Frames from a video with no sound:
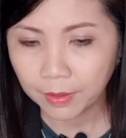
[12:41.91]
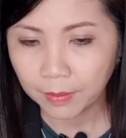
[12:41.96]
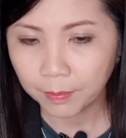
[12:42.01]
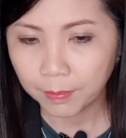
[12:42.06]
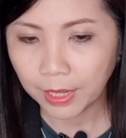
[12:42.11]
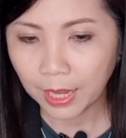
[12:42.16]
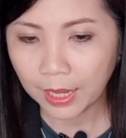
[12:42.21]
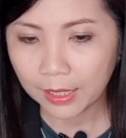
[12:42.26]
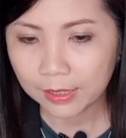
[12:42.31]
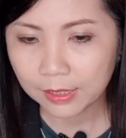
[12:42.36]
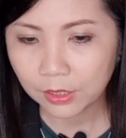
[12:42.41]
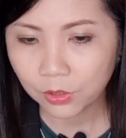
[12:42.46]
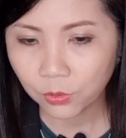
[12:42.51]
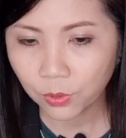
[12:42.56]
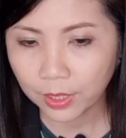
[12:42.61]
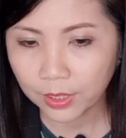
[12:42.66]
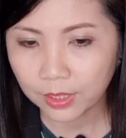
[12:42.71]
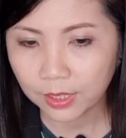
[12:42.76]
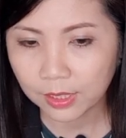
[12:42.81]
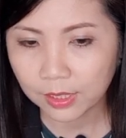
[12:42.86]
plus
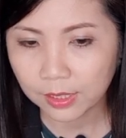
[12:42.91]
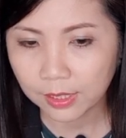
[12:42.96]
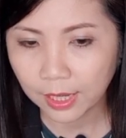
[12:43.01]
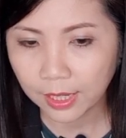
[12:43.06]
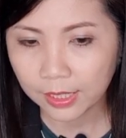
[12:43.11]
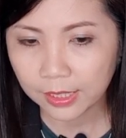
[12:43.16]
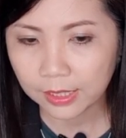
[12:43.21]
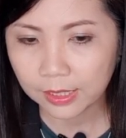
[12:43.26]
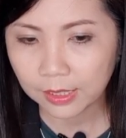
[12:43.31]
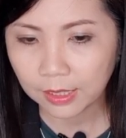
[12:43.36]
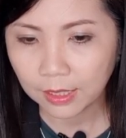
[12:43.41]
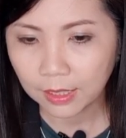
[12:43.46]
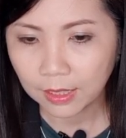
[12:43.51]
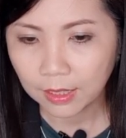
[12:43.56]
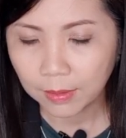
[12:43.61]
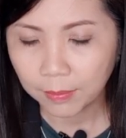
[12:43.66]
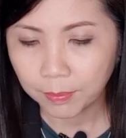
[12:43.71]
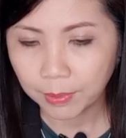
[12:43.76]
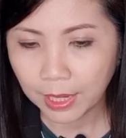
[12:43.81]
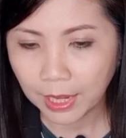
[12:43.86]
26
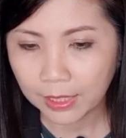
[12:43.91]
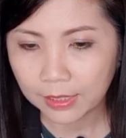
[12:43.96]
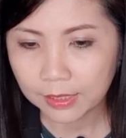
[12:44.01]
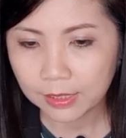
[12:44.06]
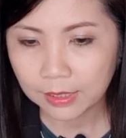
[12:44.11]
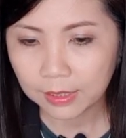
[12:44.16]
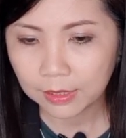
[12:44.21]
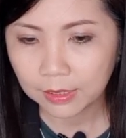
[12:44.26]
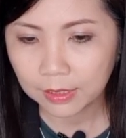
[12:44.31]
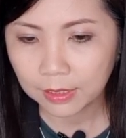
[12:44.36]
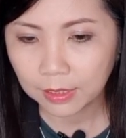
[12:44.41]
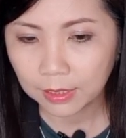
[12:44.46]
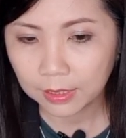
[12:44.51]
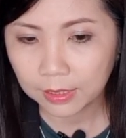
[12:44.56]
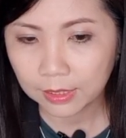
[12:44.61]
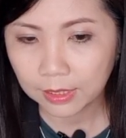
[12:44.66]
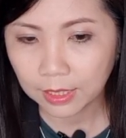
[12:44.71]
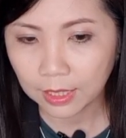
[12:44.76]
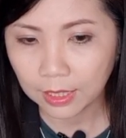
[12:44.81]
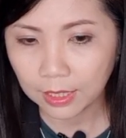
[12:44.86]
plus
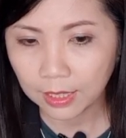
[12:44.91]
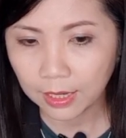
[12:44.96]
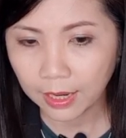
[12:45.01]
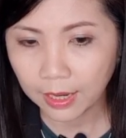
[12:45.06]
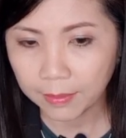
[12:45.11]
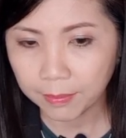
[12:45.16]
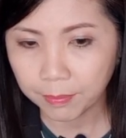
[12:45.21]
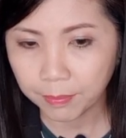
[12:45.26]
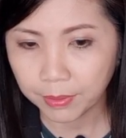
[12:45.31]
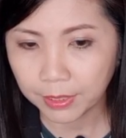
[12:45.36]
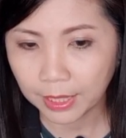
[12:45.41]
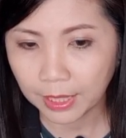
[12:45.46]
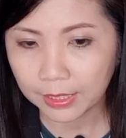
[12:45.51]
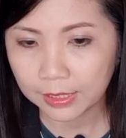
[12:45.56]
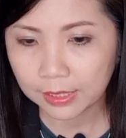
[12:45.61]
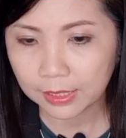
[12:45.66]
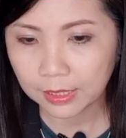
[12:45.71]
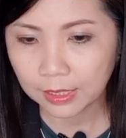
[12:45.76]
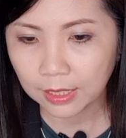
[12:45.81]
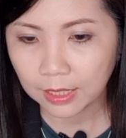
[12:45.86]
13 and
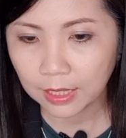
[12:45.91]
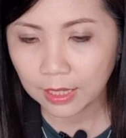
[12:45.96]
plus